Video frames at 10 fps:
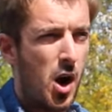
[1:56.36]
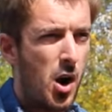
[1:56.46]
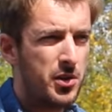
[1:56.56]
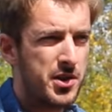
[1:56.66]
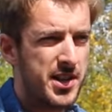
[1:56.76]

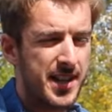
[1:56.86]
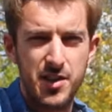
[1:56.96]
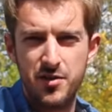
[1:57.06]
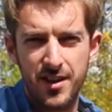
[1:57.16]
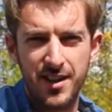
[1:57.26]
All
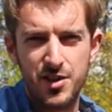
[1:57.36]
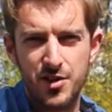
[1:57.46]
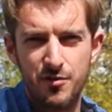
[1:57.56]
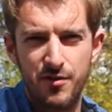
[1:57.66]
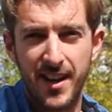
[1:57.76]
six strings
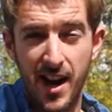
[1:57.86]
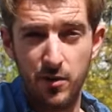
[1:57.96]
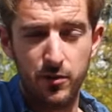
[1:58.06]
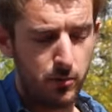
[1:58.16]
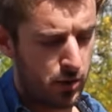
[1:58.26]
should ring
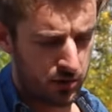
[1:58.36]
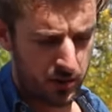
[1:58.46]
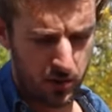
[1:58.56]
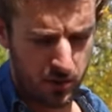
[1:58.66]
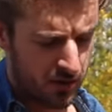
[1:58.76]
out for
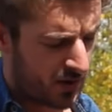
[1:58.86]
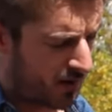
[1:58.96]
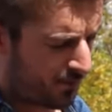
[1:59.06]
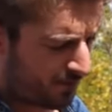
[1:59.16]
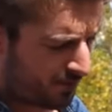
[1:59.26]
both chords.